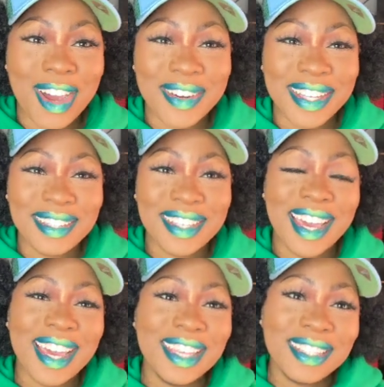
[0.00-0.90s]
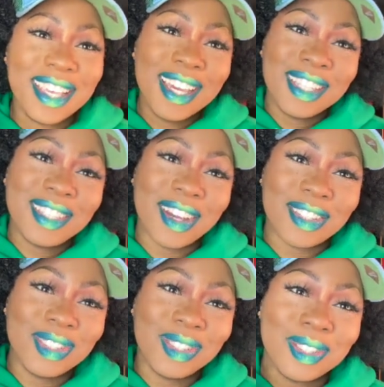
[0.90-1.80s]
All right, you guys.
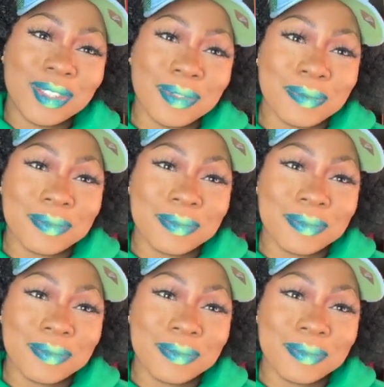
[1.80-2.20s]
Talk to you soon.